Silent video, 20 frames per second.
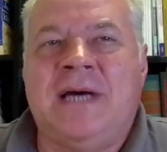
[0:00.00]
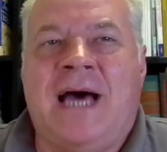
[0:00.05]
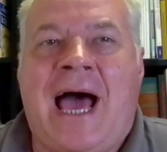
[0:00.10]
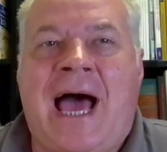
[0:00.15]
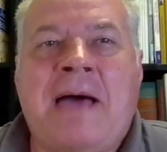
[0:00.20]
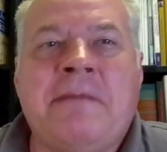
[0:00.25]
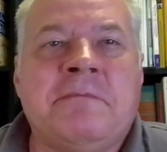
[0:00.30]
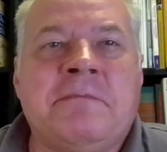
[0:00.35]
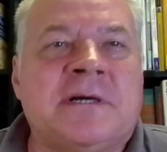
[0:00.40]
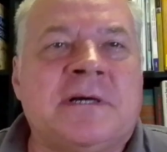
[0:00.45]

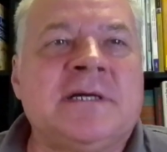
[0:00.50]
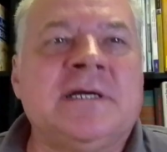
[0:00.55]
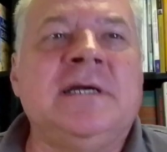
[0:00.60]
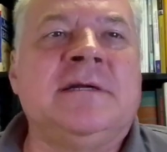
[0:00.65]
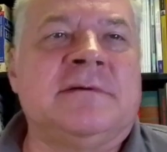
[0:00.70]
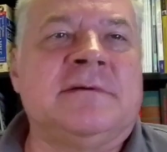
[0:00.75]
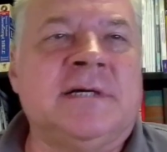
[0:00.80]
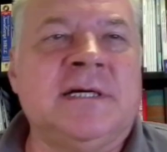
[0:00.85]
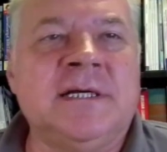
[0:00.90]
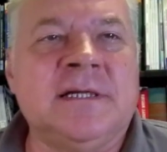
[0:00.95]
I'm
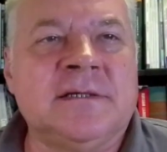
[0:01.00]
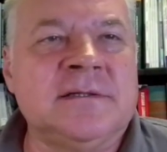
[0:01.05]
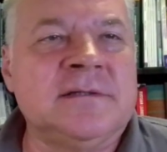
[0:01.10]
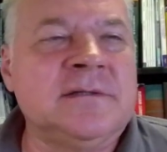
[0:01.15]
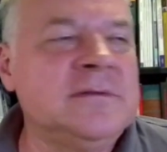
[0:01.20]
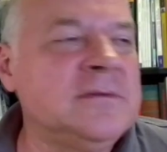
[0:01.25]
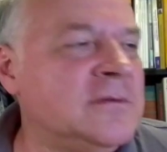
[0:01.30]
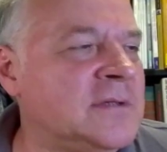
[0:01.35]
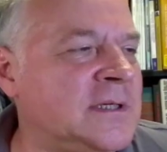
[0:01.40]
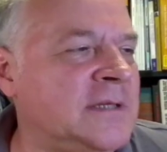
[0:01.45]
really
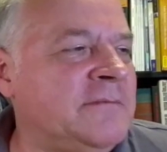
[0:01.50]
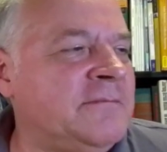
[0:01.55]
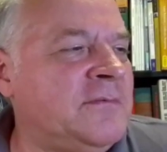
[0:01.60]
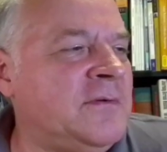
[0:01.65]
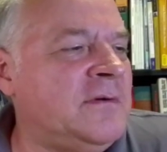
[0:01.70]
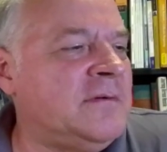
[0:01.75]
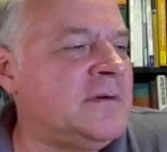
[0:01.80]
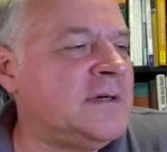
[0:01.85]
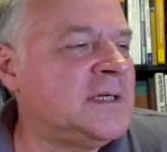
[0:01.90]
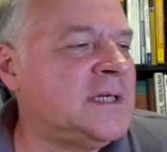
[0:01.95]
looking
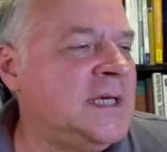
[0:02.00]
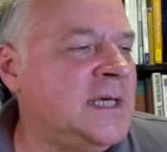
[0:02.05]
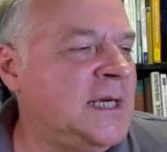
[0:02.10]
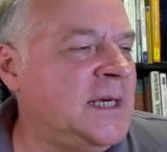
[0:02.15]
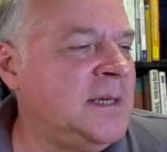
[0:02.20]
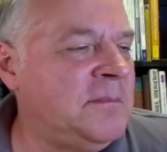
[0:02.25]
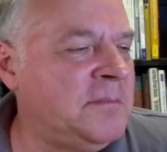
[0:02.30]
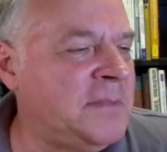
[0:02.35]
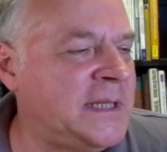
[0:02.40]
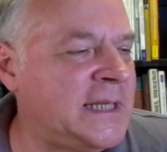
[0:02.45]
forward.
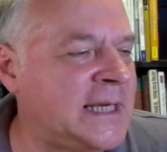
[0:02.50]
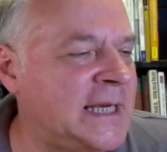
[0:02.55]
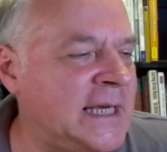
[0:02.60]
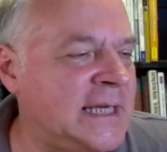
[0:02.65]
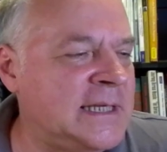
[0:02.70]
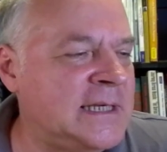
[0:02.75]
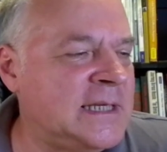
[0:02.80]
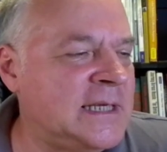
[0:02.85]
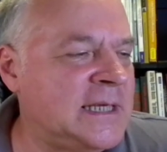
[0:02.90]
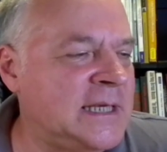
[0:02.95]
But
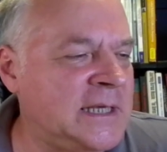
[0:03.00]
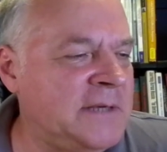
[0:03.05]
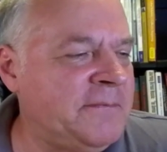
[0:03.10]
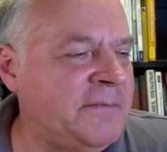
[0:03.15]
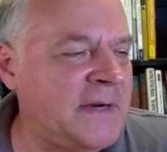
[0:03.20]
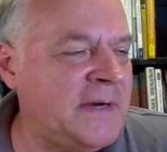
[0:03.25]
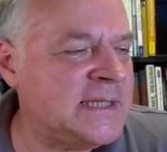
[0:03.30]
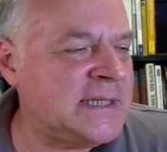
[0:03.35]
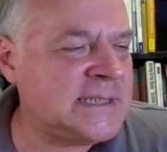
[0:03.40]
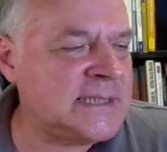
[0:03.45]
again, if
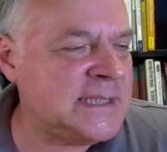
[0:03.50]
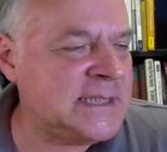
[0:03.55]
I